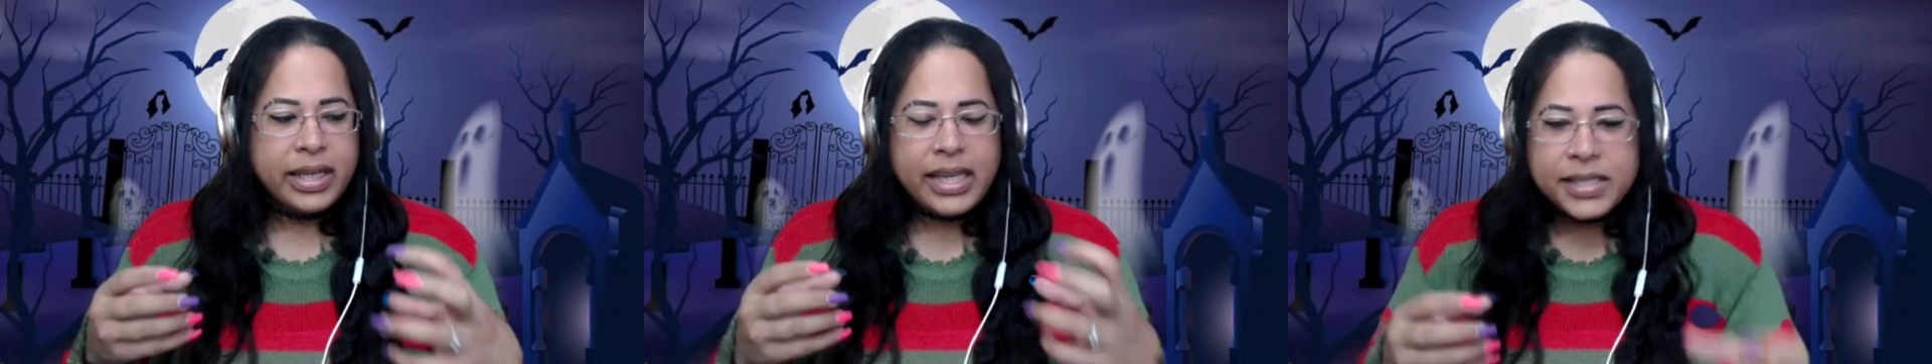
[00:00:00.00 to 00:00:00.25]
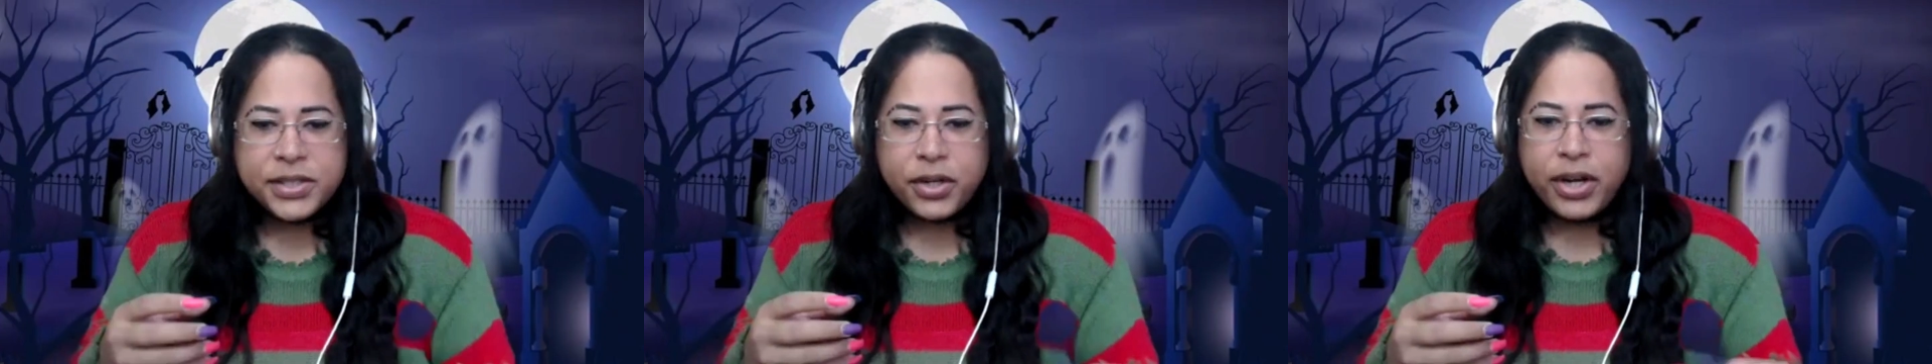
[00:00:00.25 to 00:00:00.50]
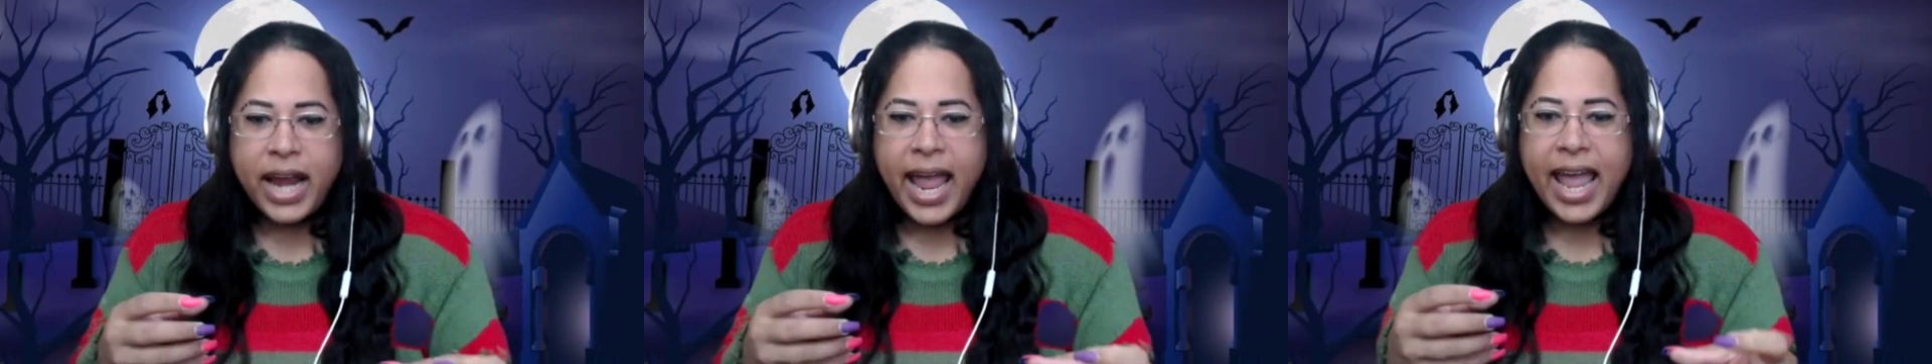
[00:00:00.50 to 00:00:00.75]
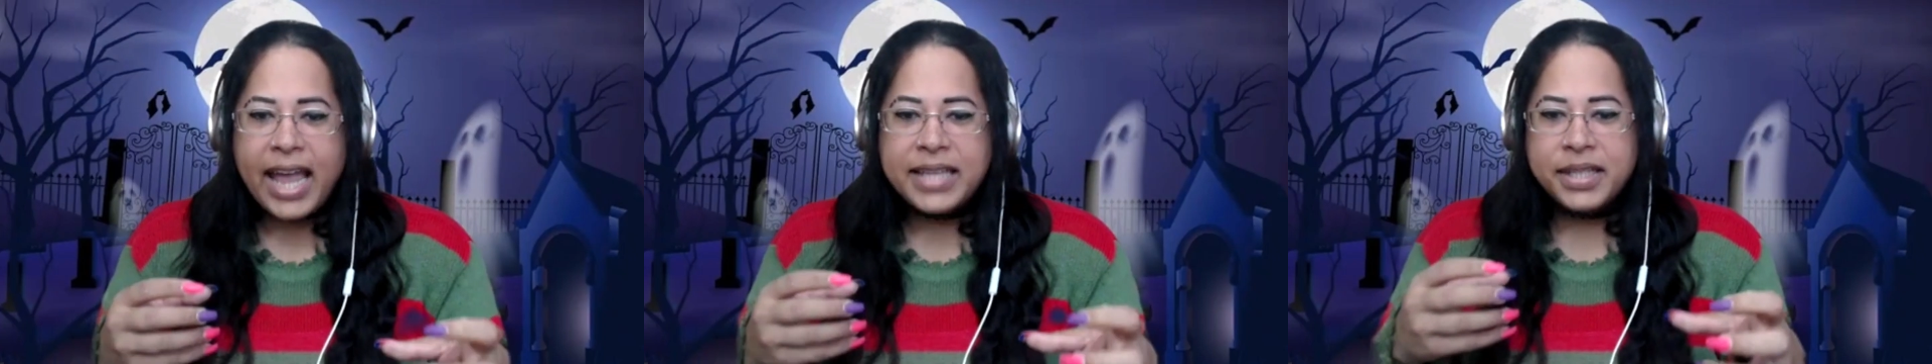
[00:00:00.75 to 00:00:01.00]
Easter
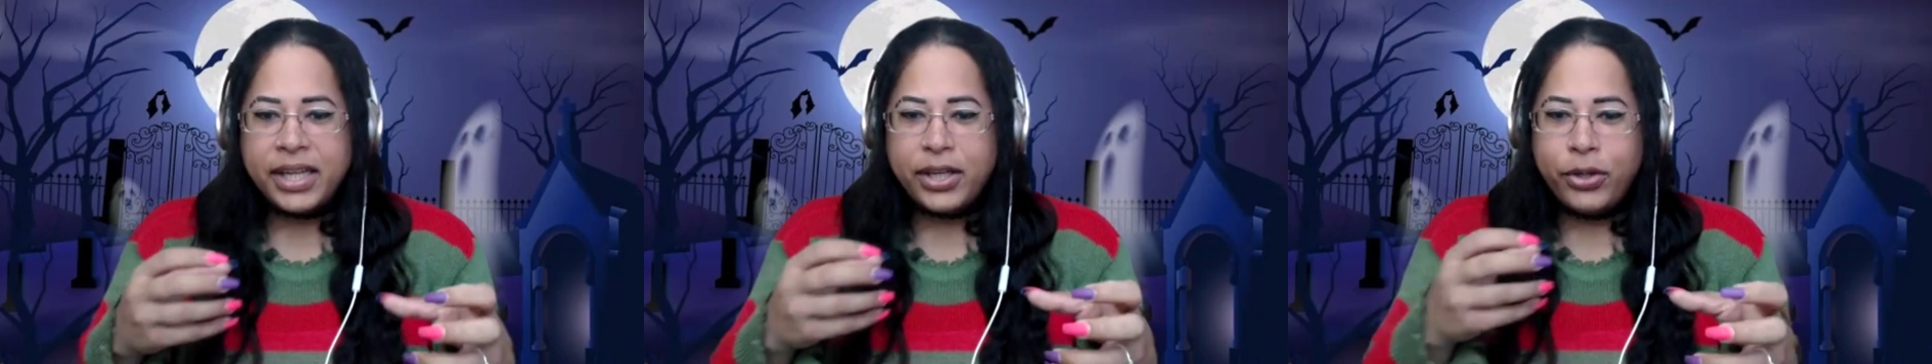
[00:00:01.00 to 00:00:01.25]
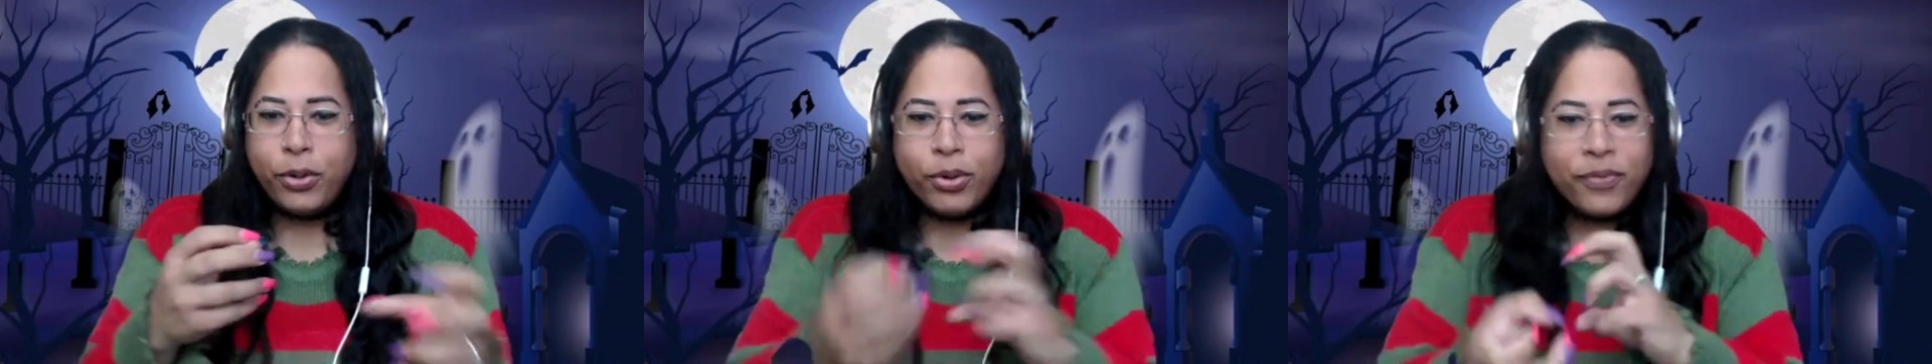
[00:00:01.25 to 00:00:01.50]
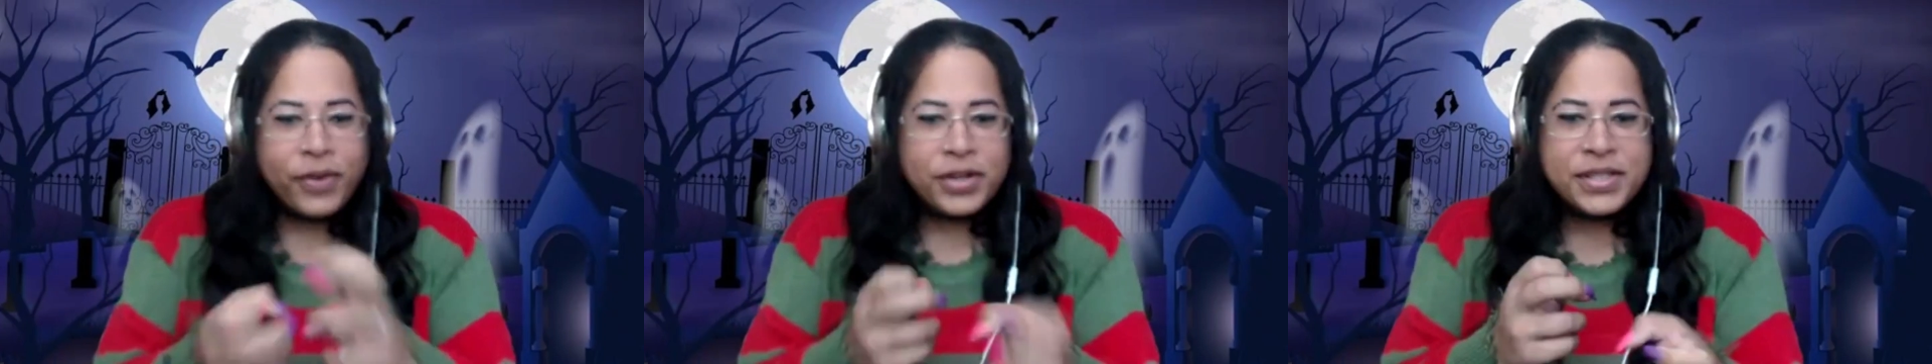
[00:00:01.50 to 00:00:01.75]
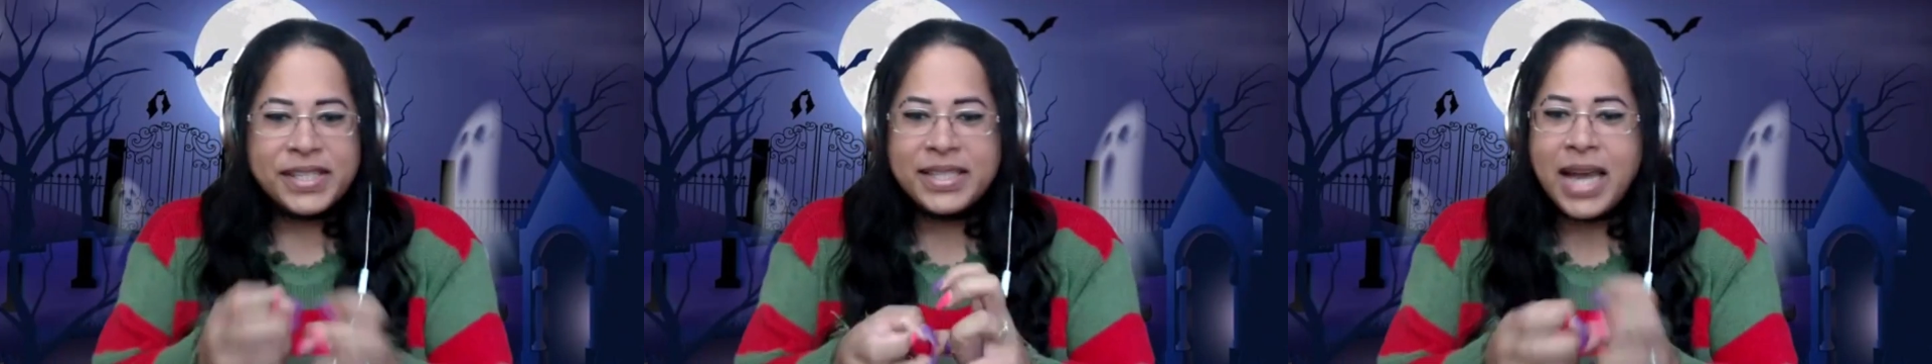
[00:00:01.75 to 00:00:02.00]
eggs and like
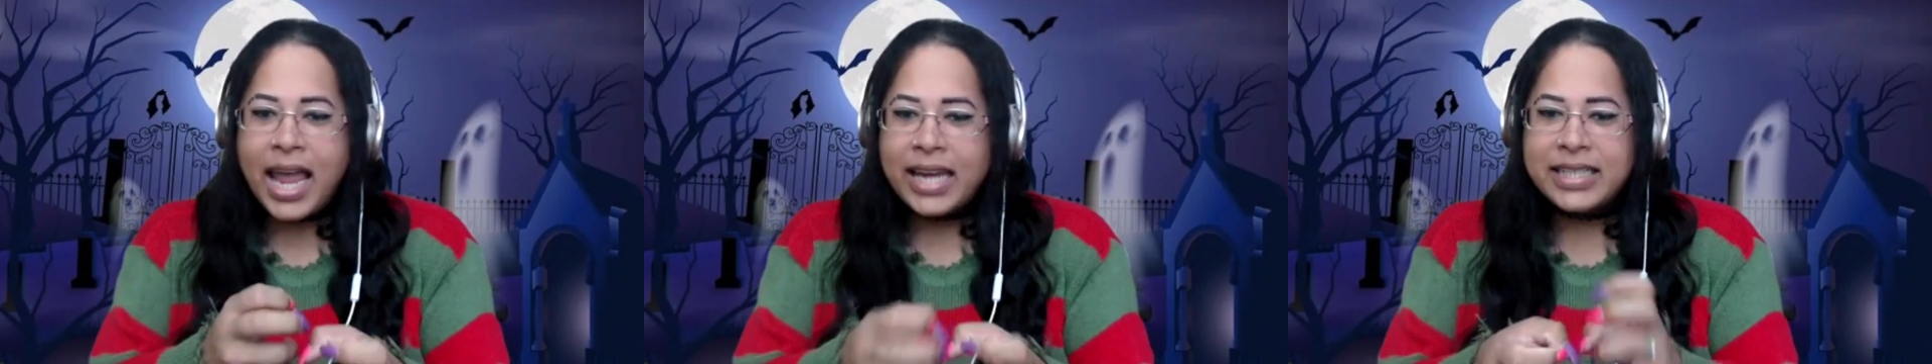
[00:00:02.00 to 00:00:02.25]
universes tying